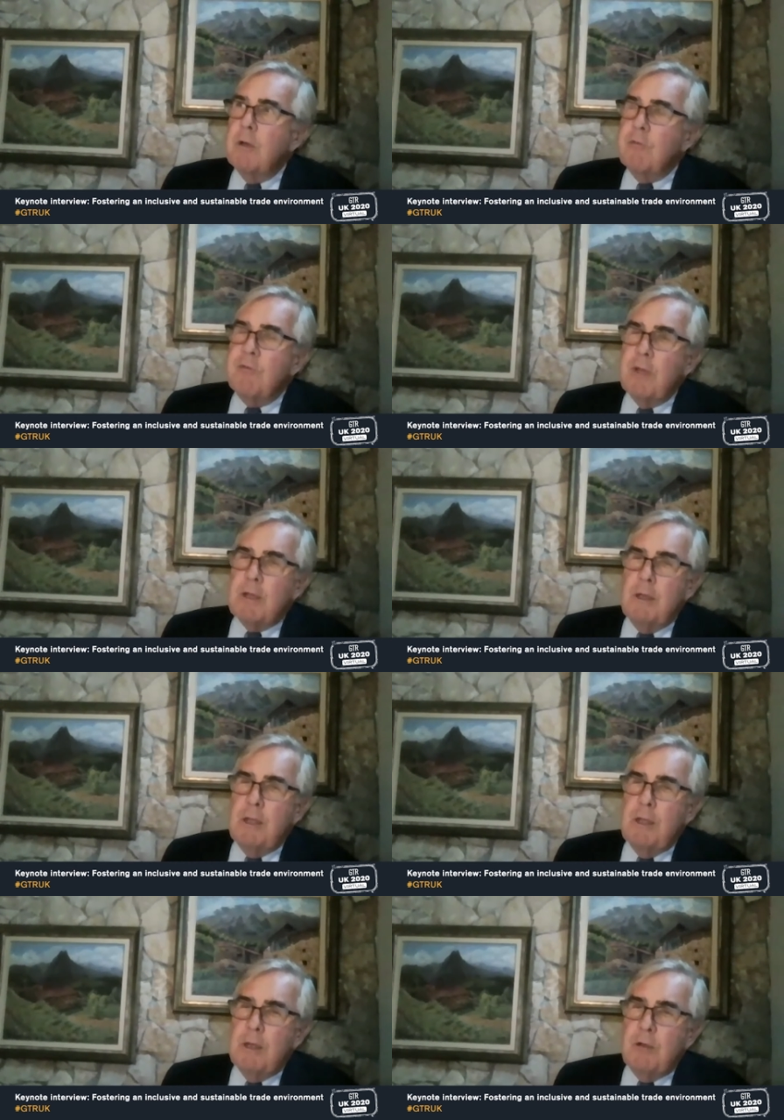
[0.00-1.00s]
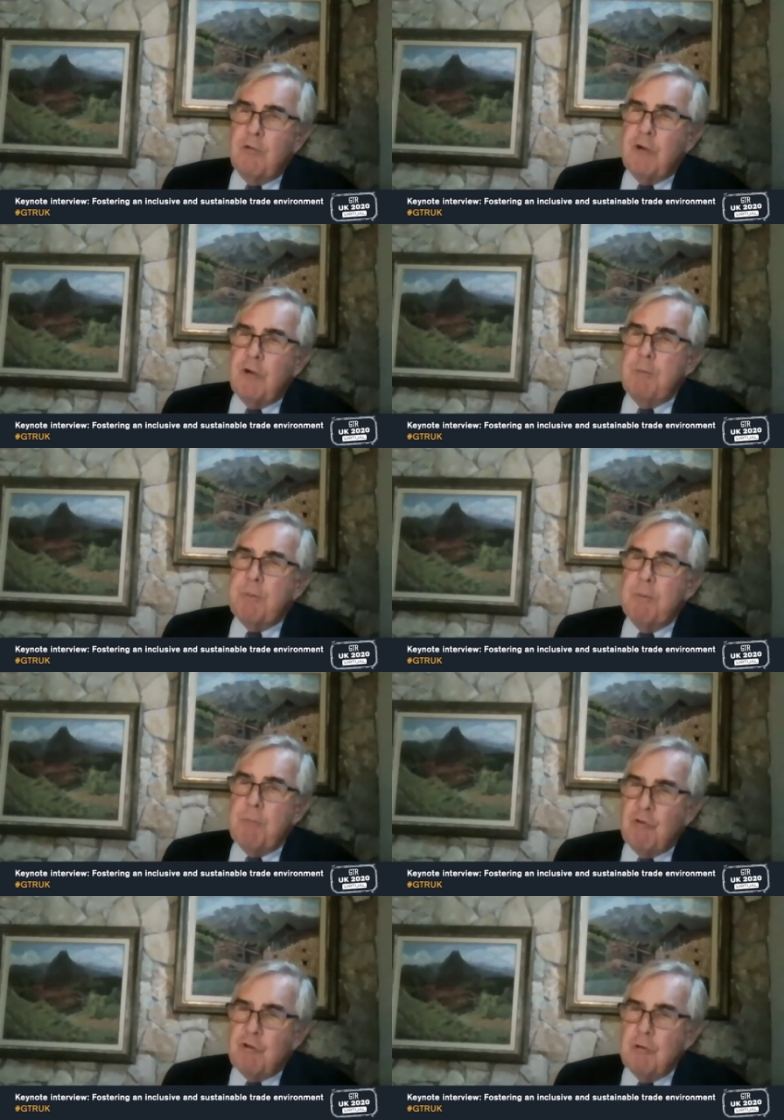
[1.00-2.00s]
Secondly, trade
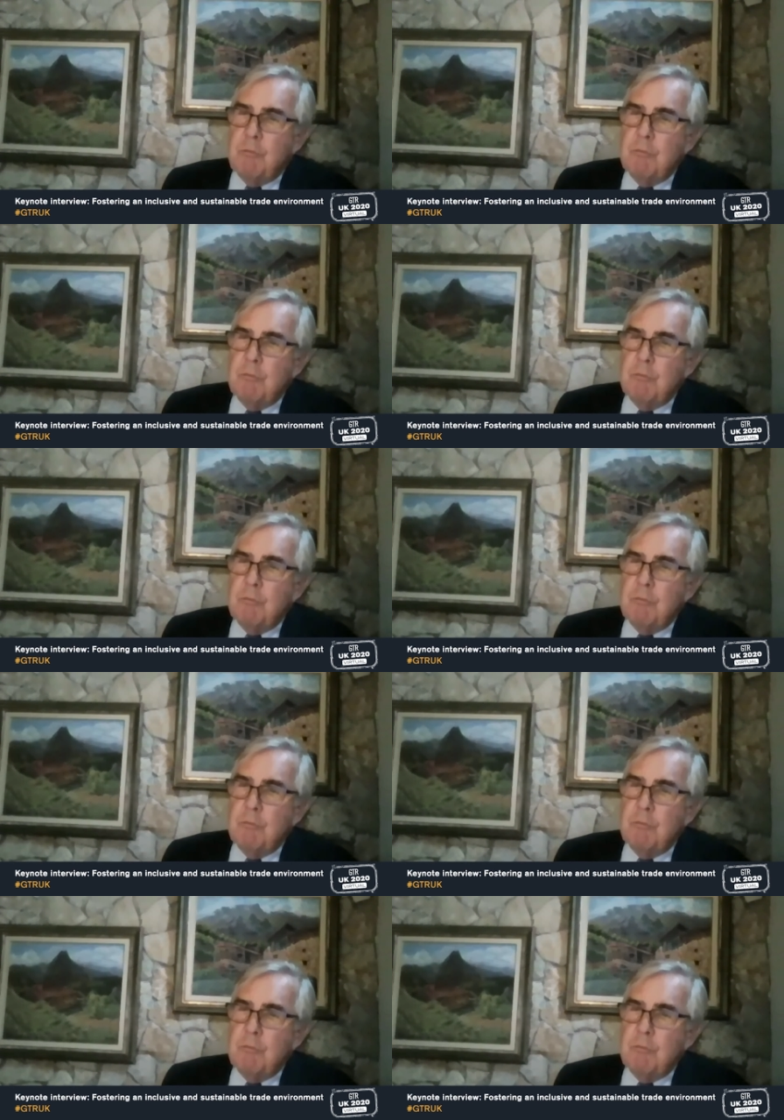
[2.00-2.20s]
promotion.